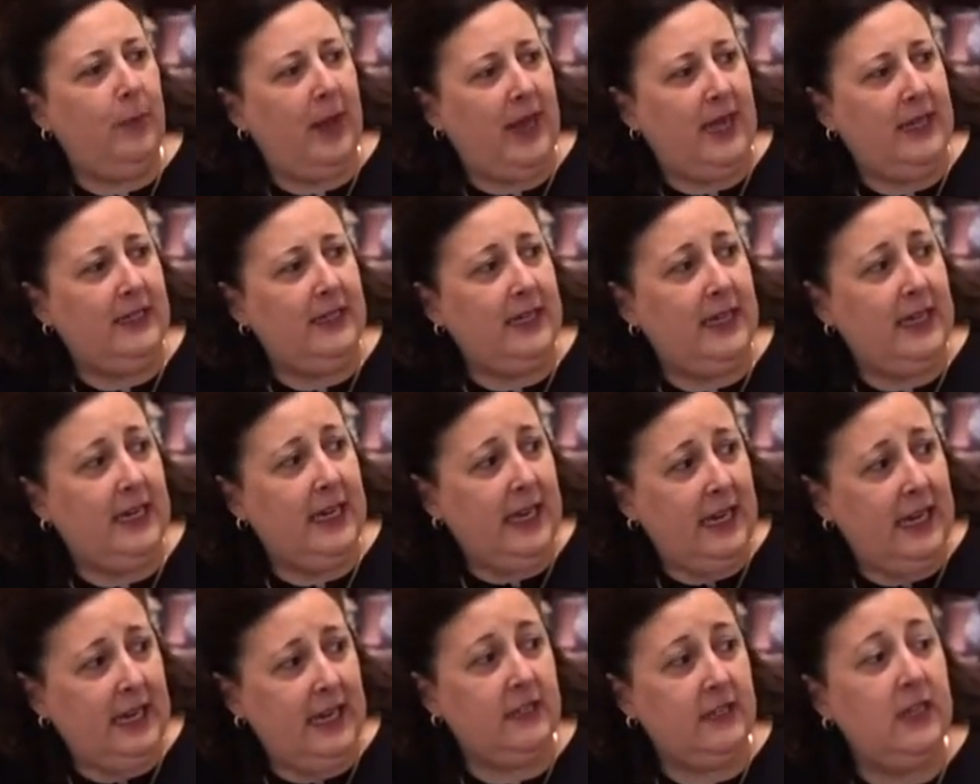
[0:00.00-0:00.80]

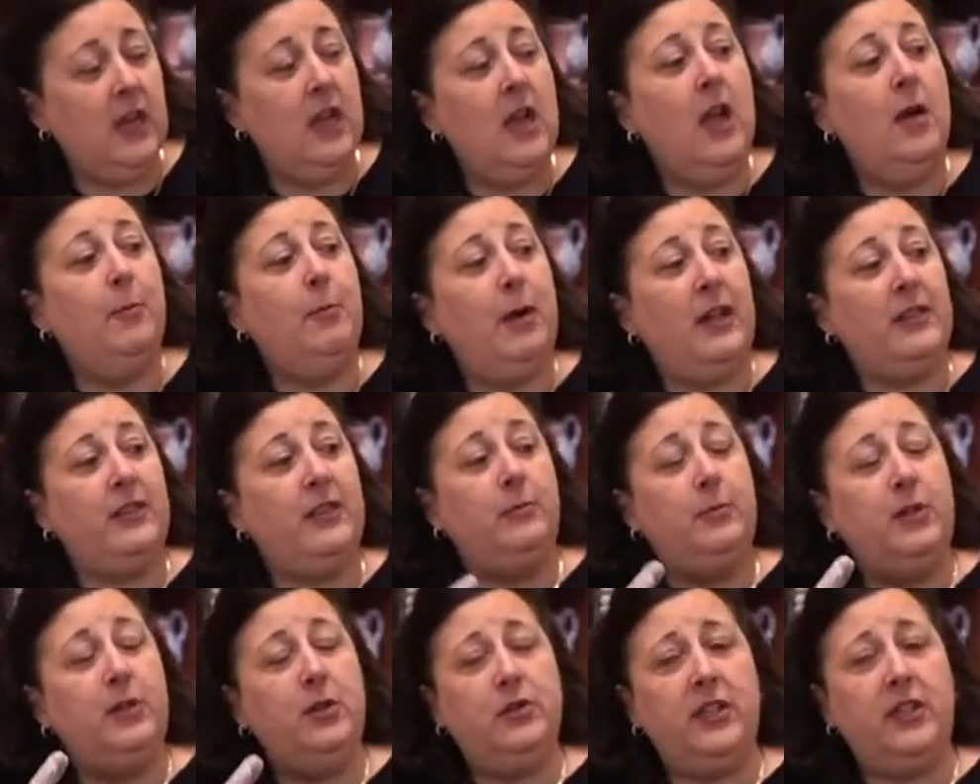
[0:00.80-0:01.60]
painting is. But
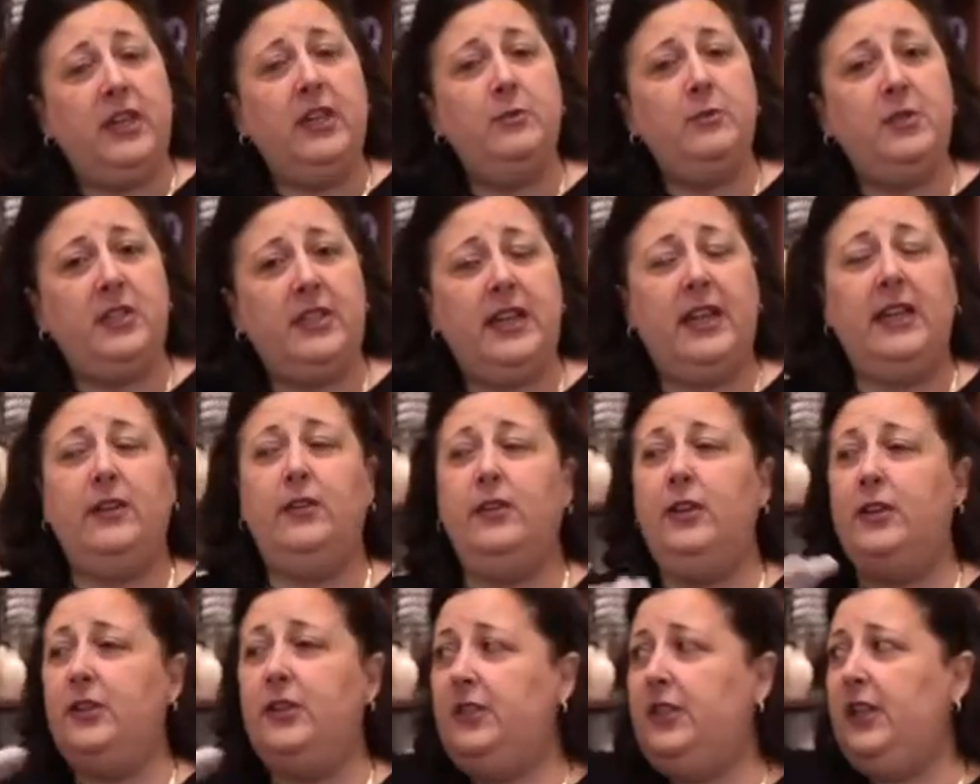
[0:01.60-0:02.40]
the museum
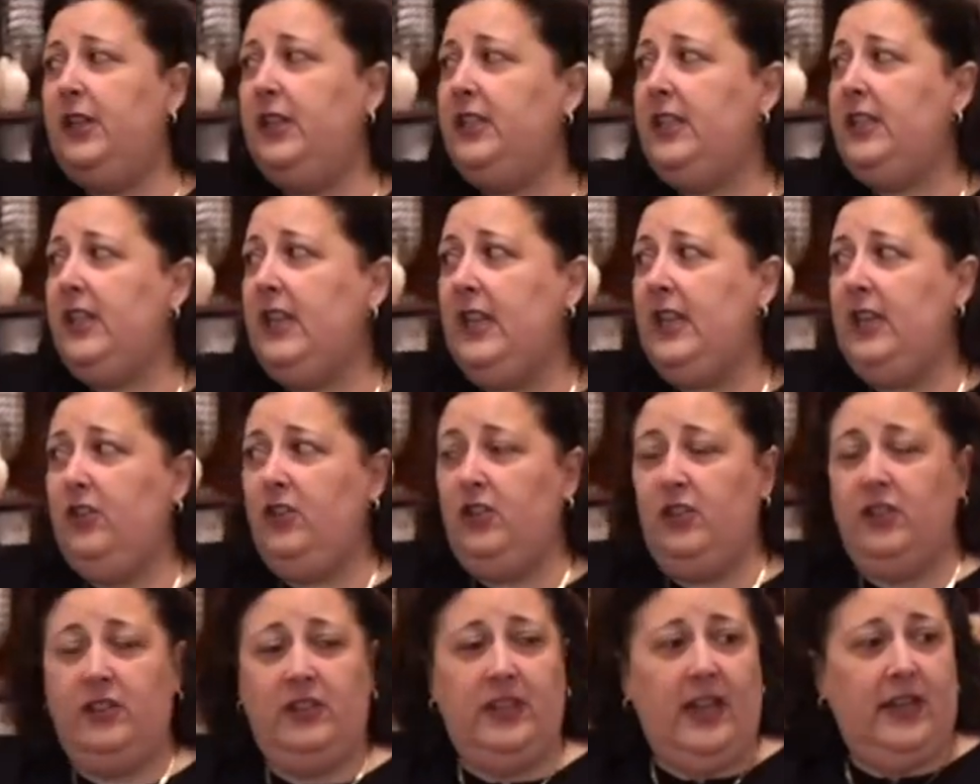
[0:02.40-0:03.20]
standard is 60
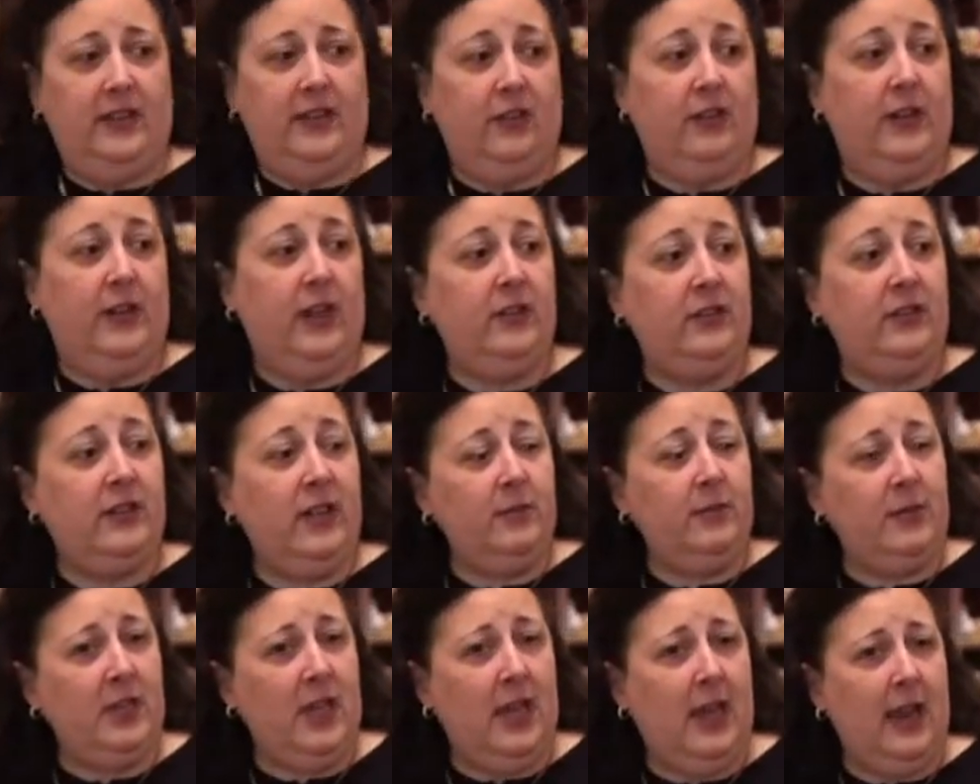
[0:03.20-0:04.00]
inches center. Now,
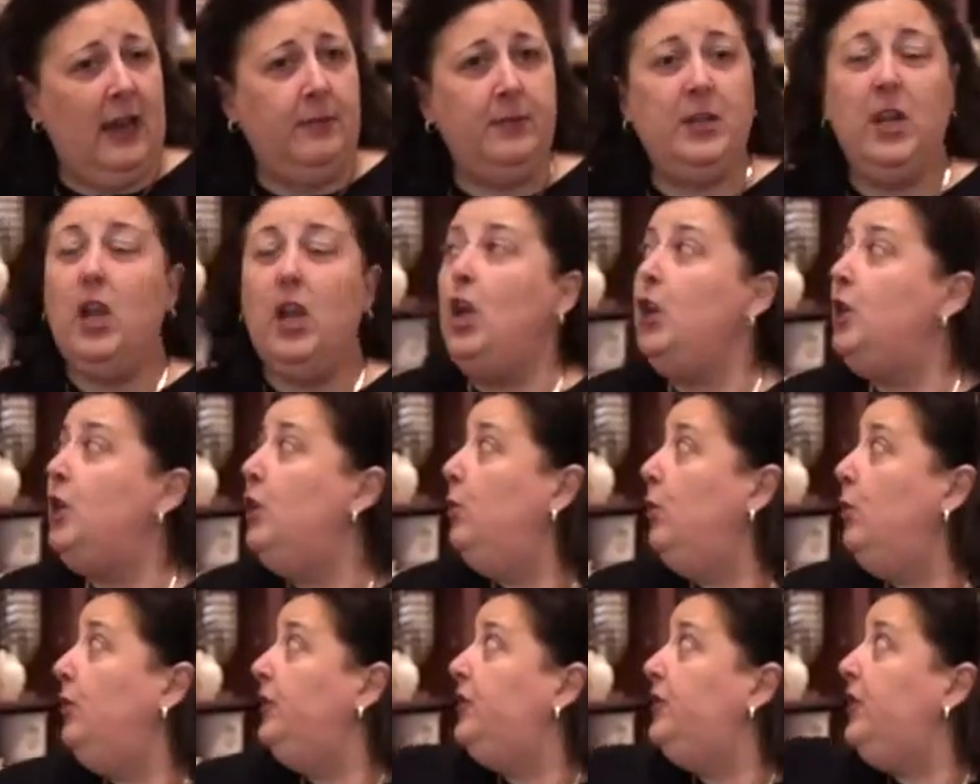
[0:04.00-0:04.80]
sometimes you will